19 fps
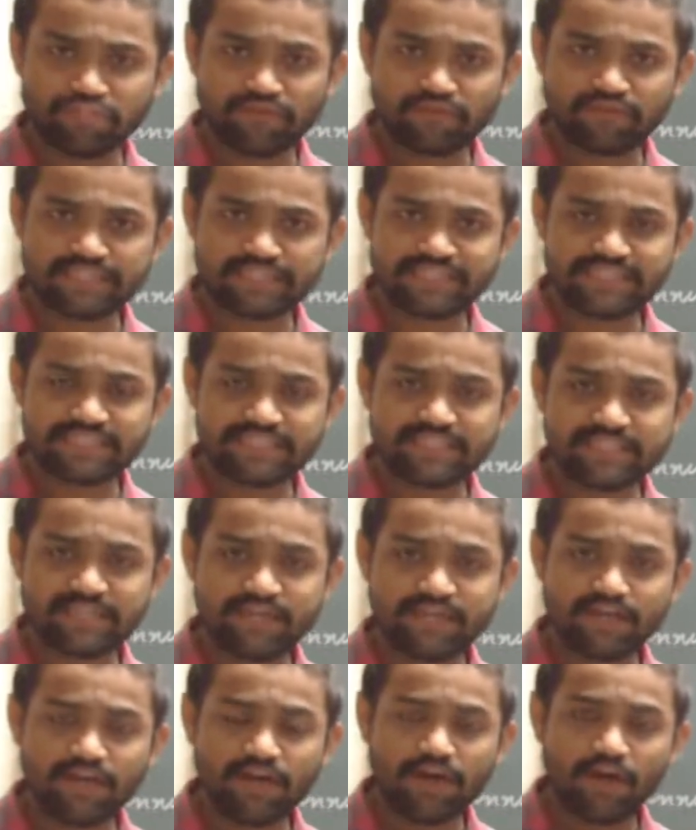offices
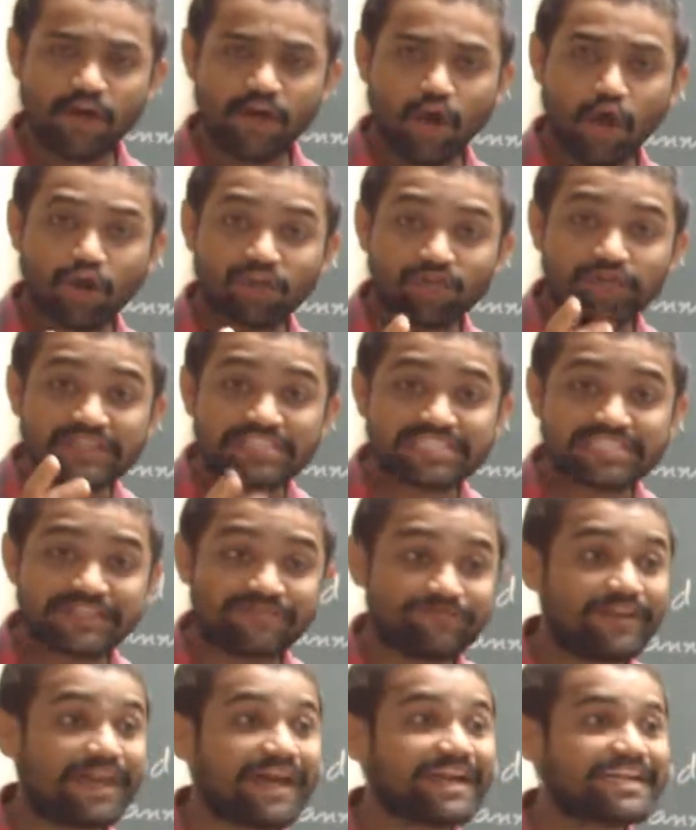on which
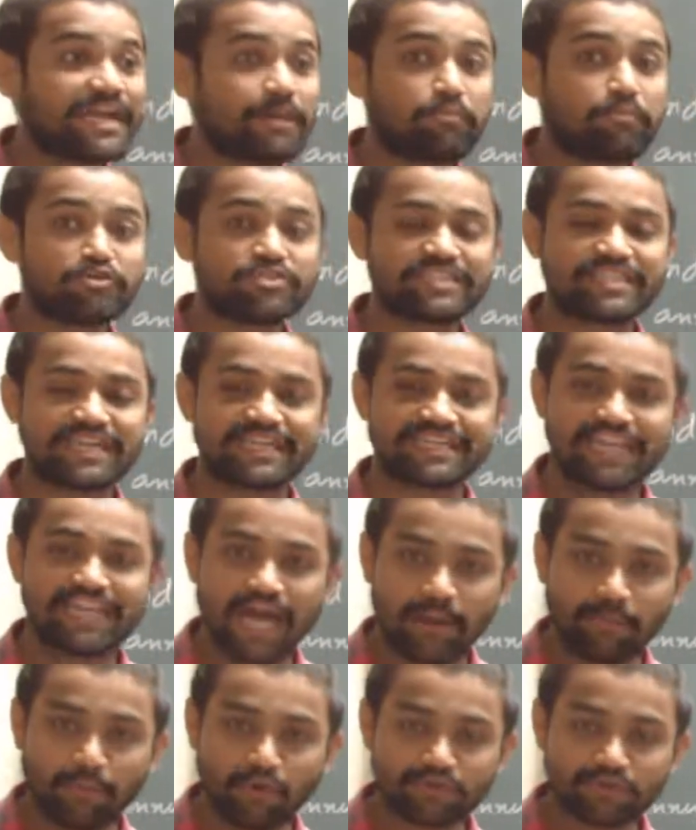we have deposited the
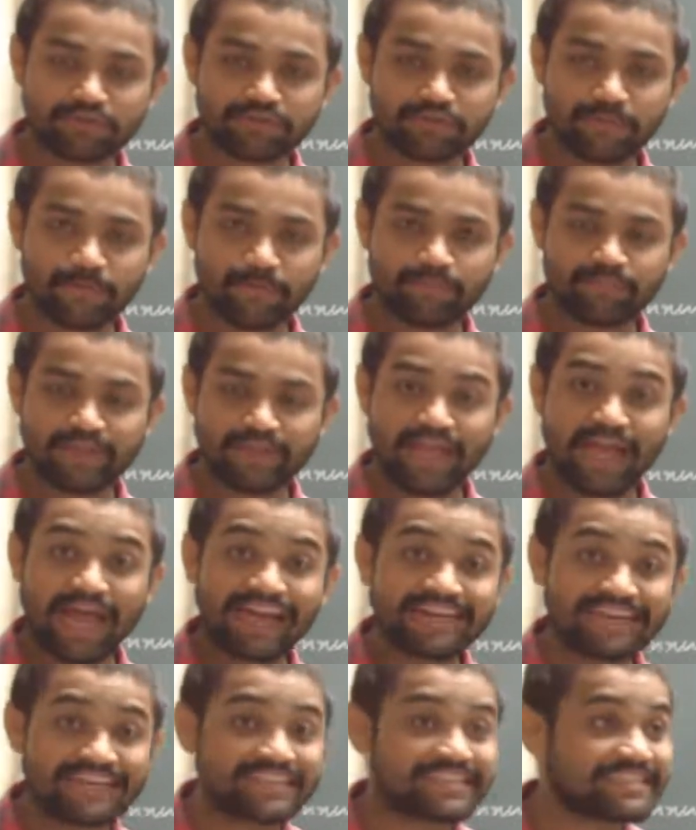amount. And
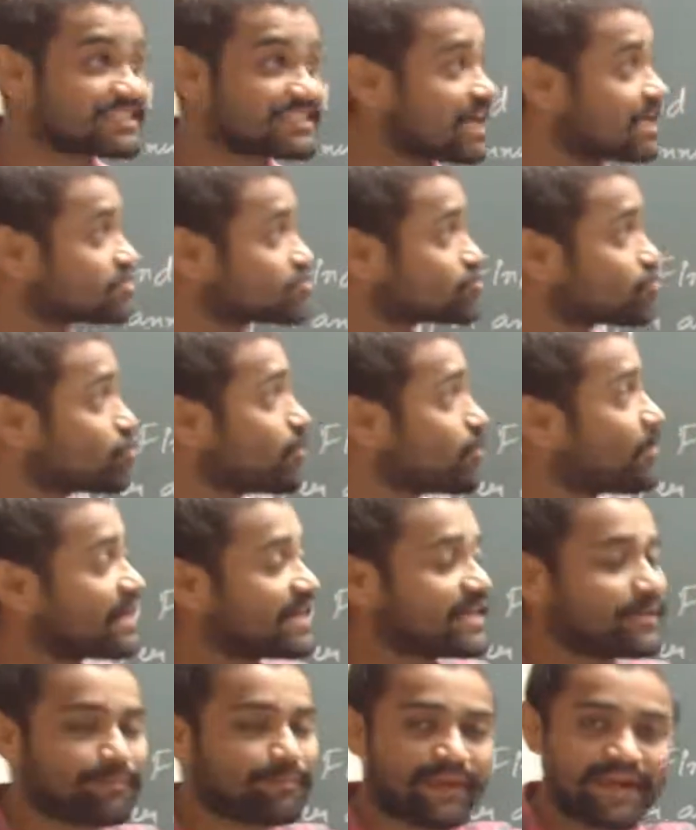it is also
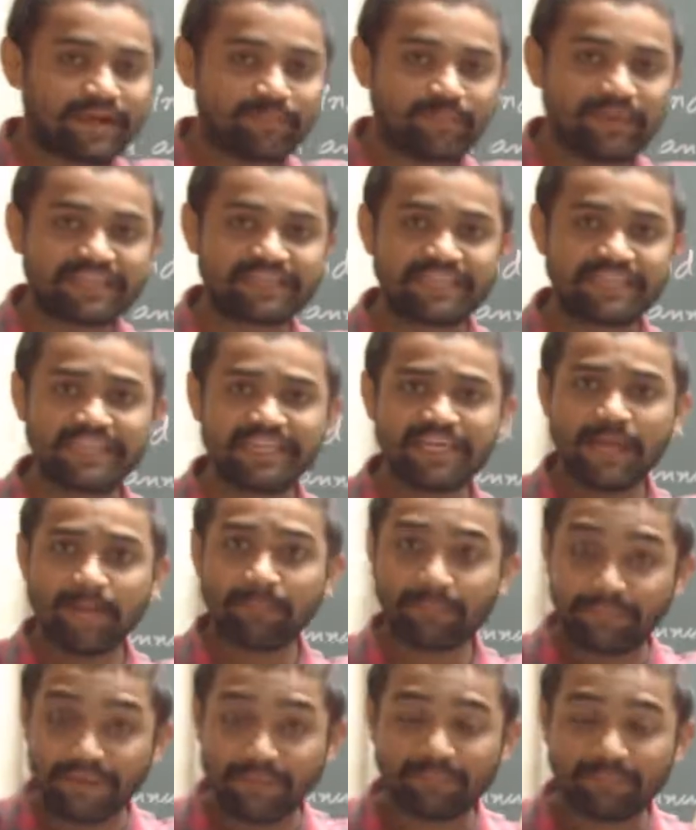money paid by the
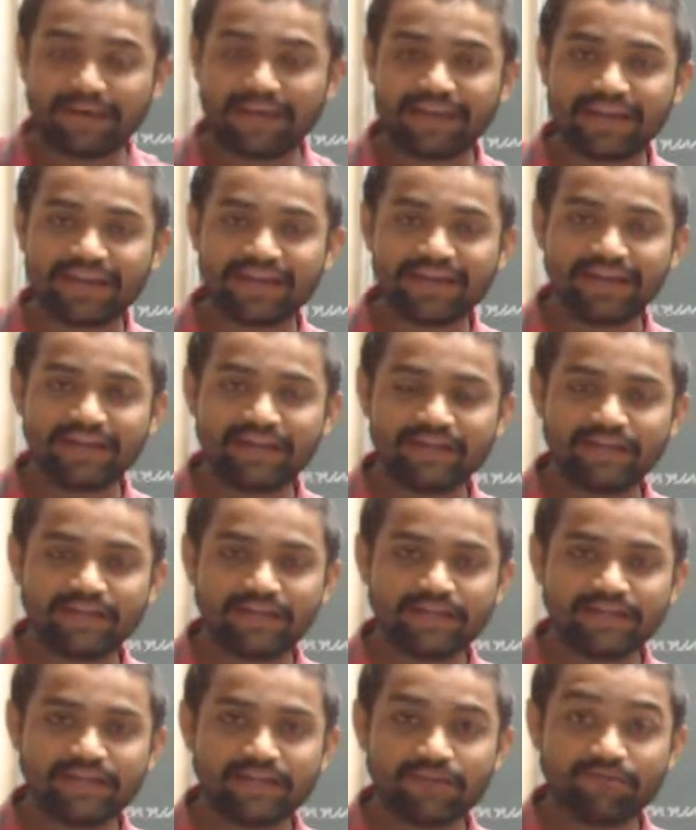people
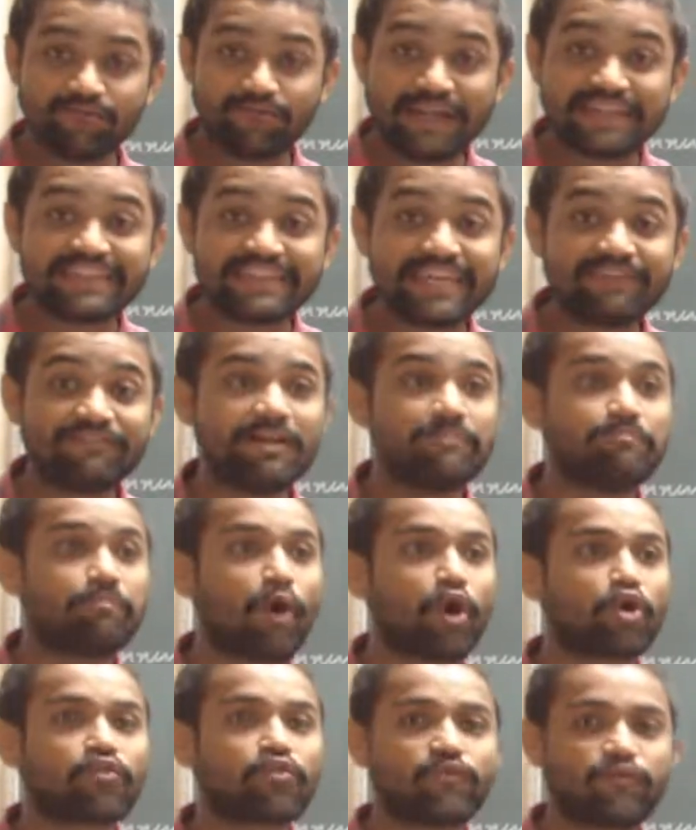when they will
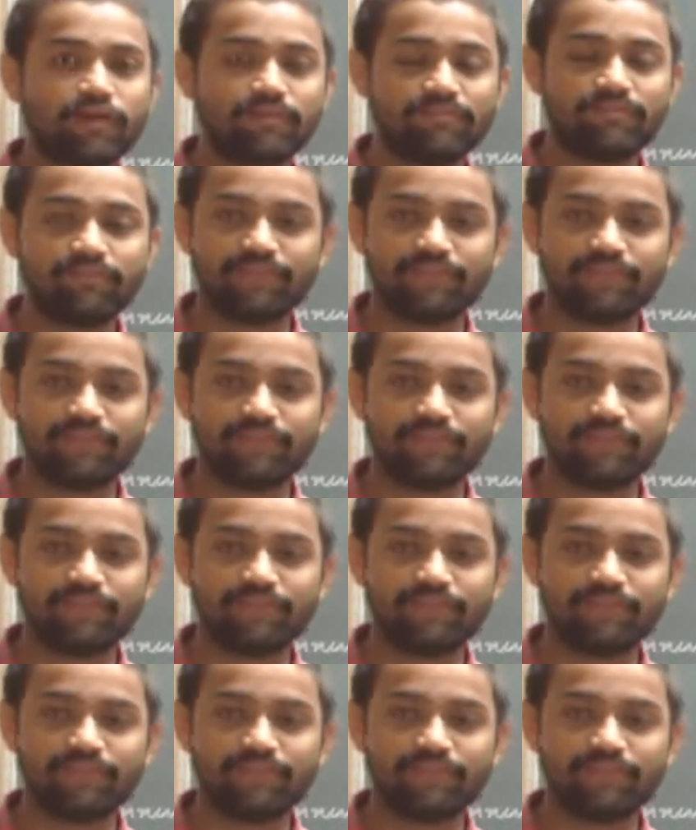borrow from